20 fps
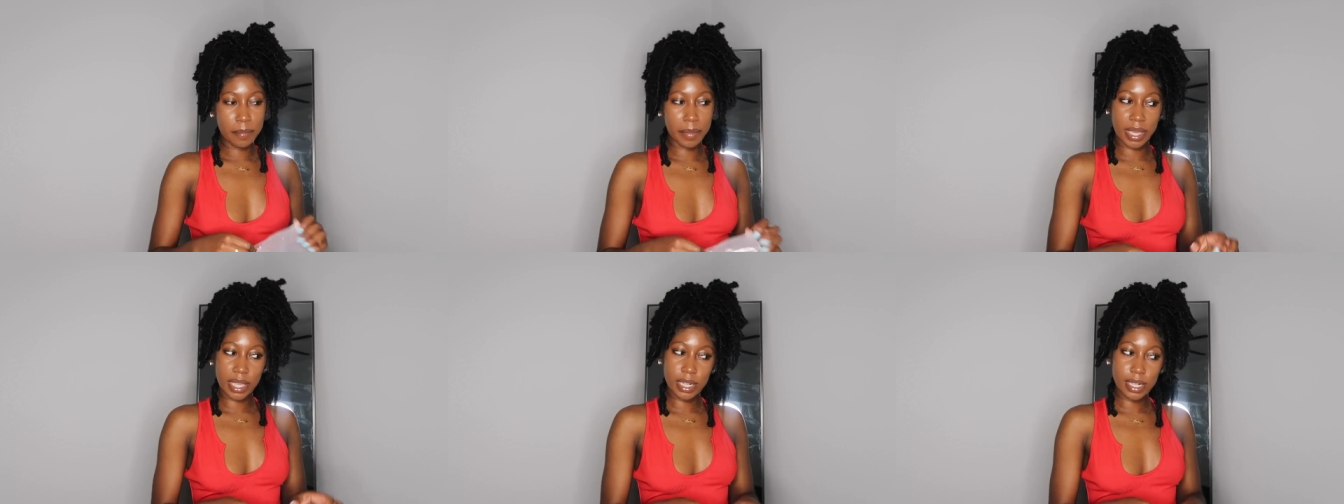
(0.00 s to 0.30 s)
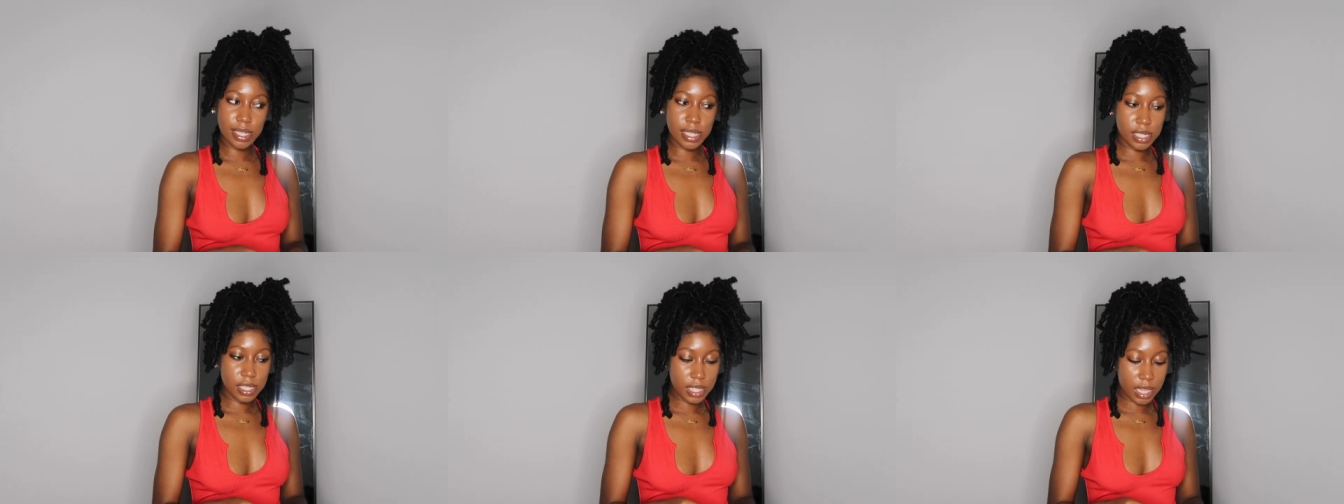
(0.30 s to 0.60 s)

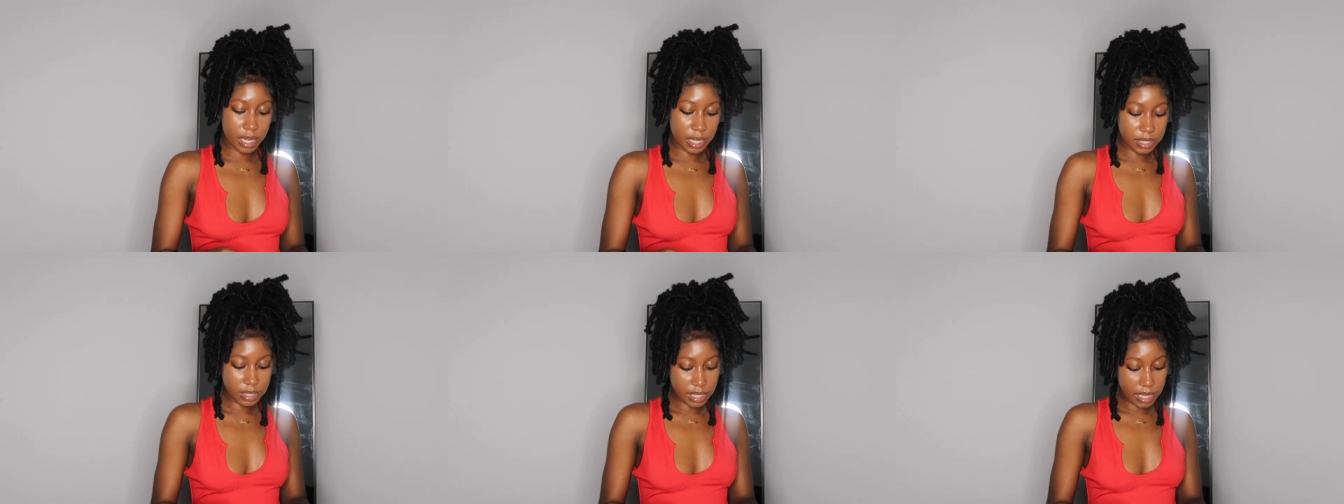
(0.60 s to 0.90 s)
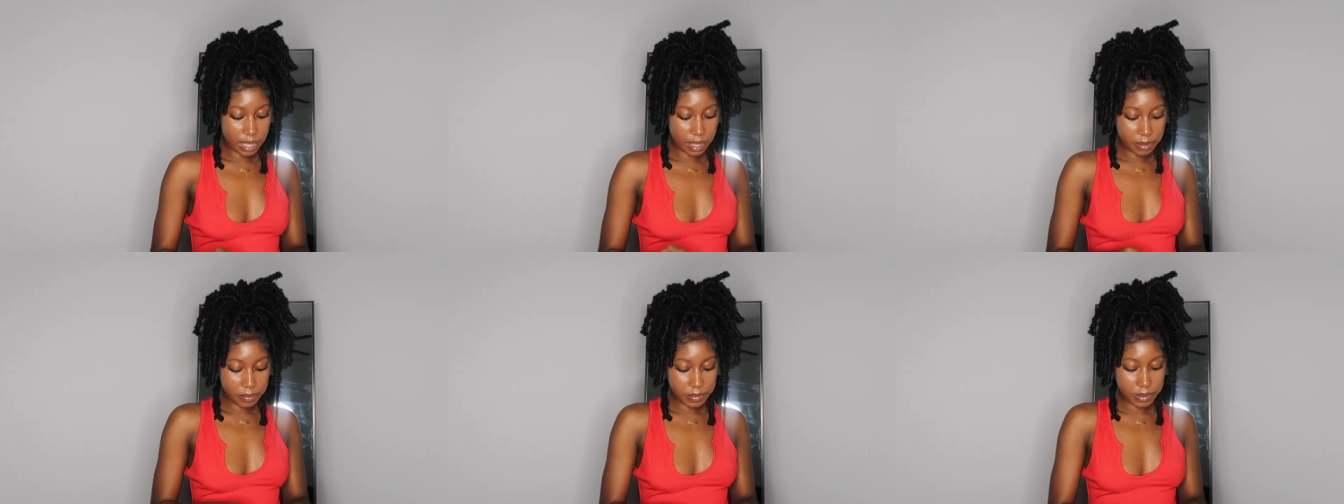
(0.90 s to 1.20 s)
bandage kind of
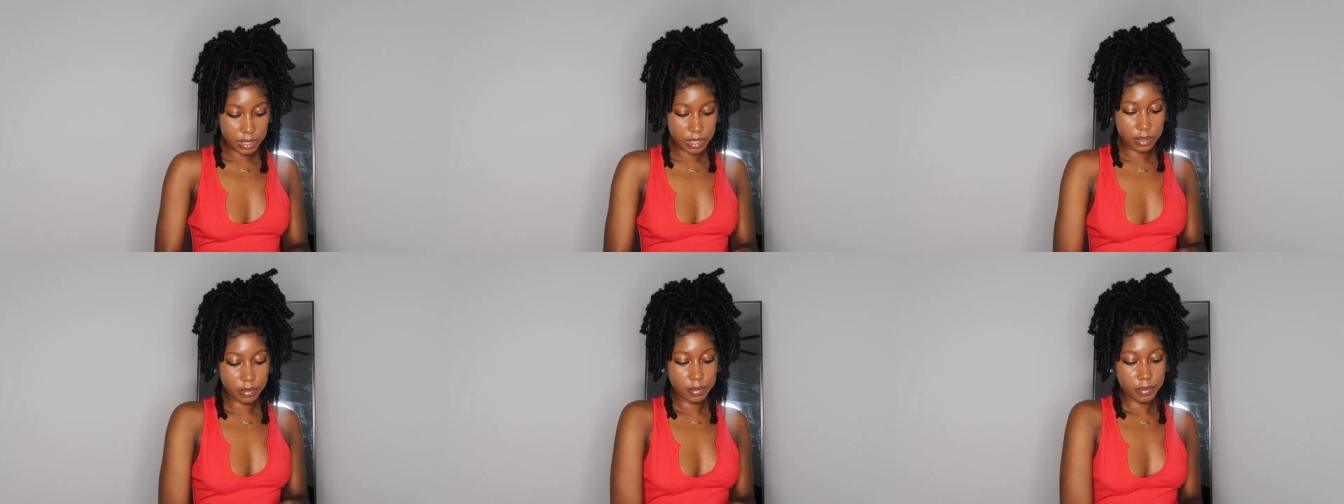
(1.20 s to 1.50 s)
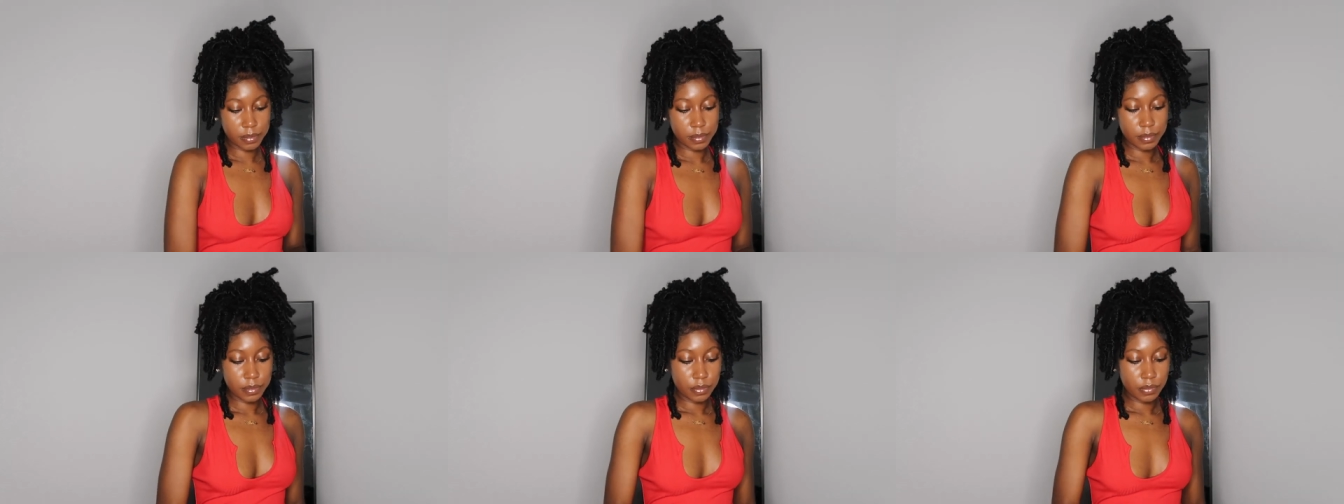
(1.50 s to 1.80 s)
tops.
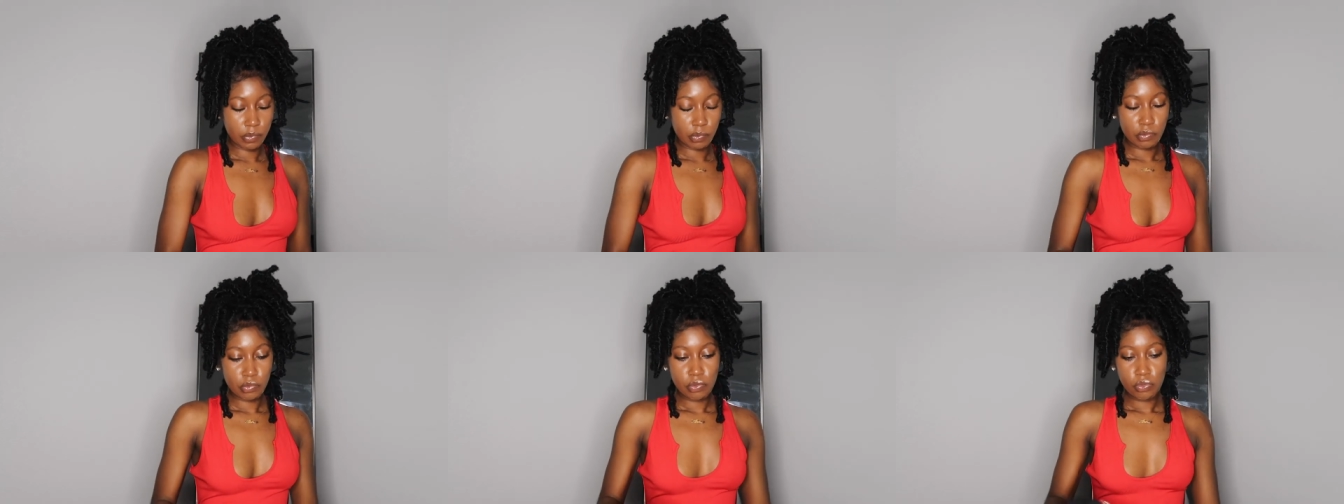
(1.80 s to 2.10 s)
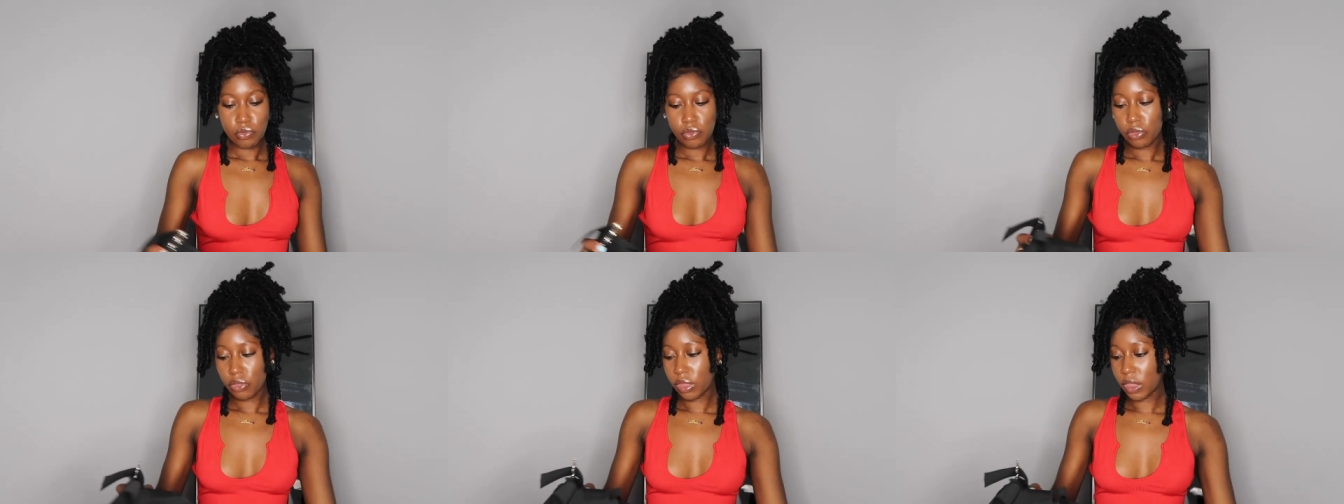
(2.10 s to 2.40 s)

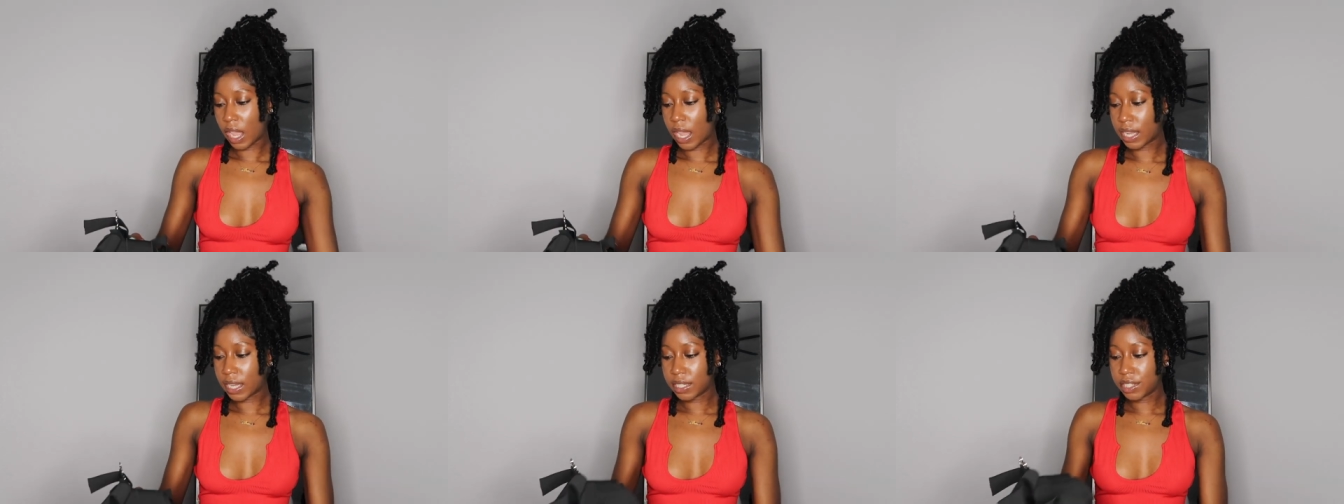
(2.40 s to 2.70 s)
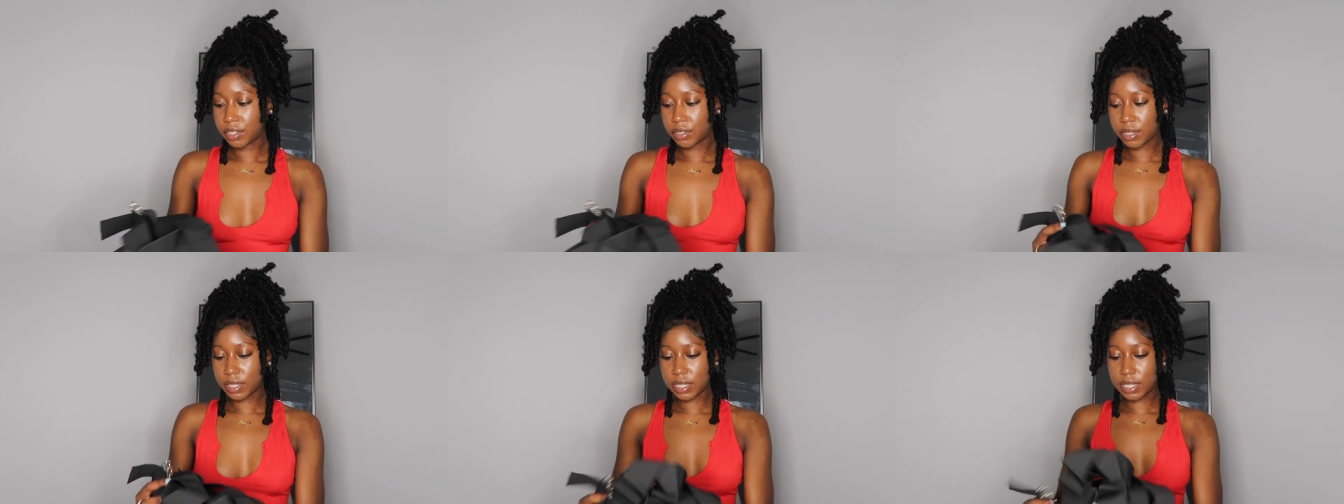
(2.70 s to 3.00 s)
I
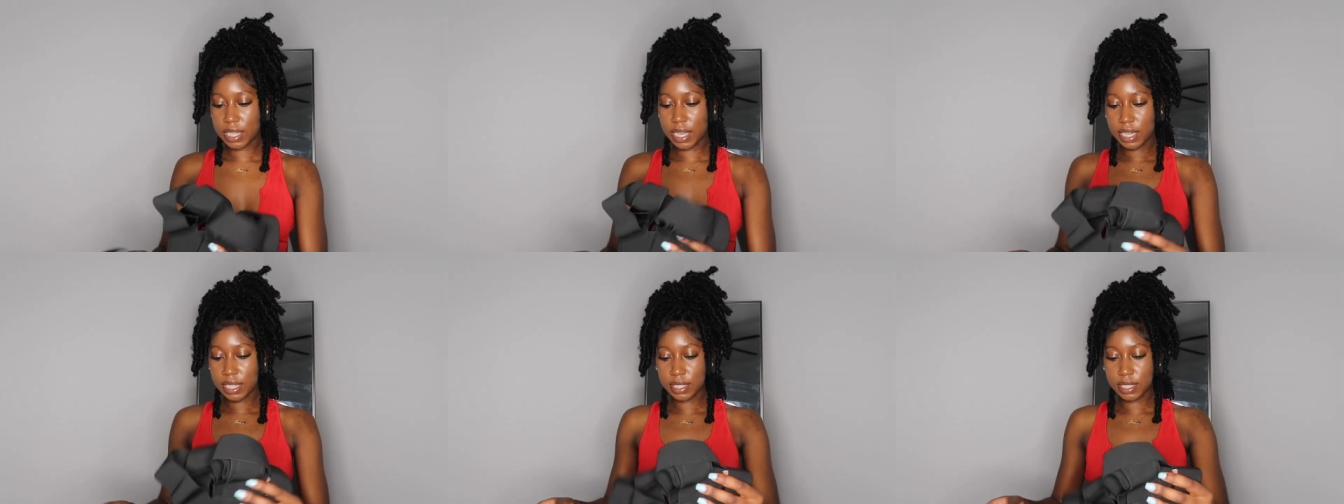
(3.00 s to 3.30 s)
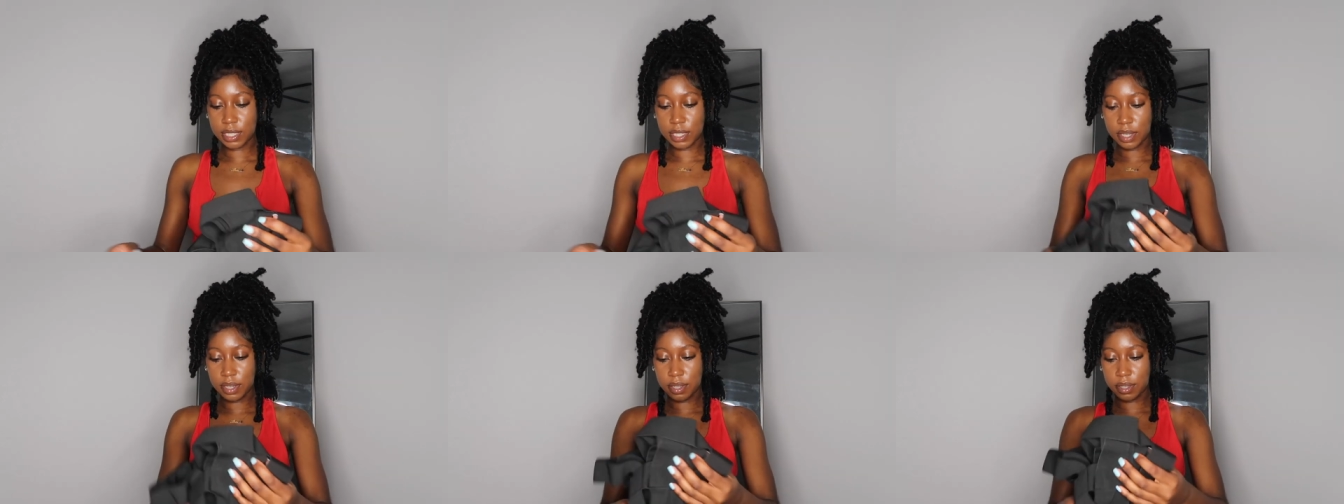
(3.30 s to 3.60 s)
guess you could say.
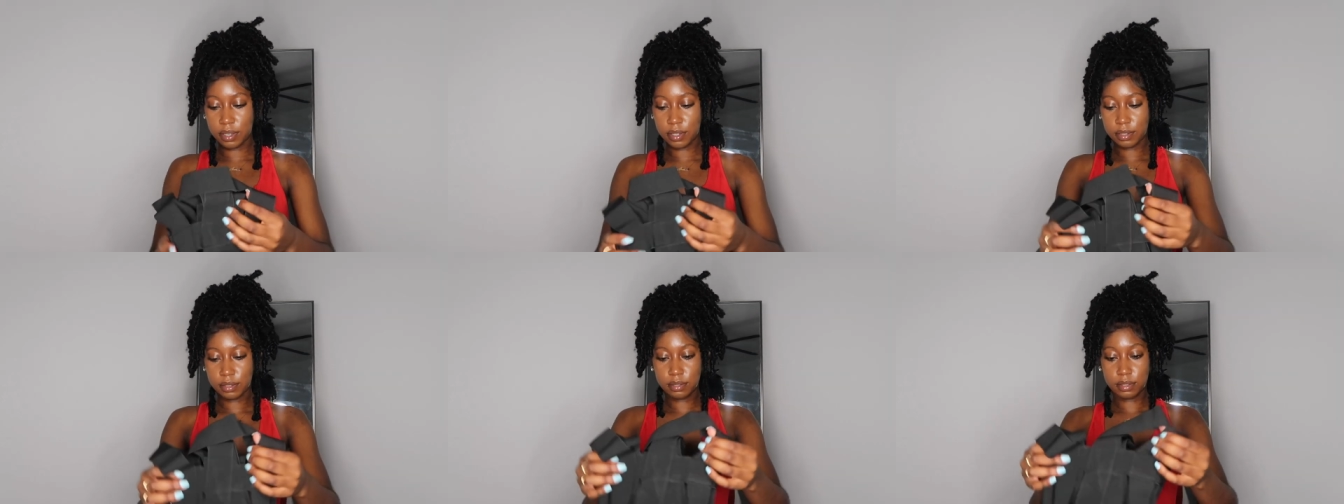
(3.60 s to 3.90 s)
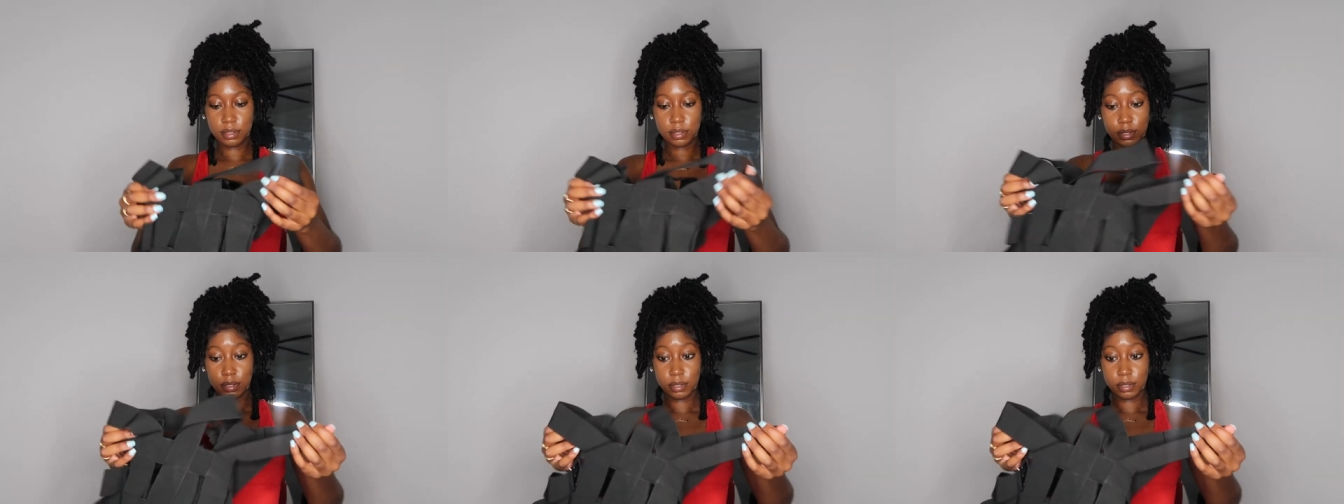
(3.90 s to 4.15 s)
So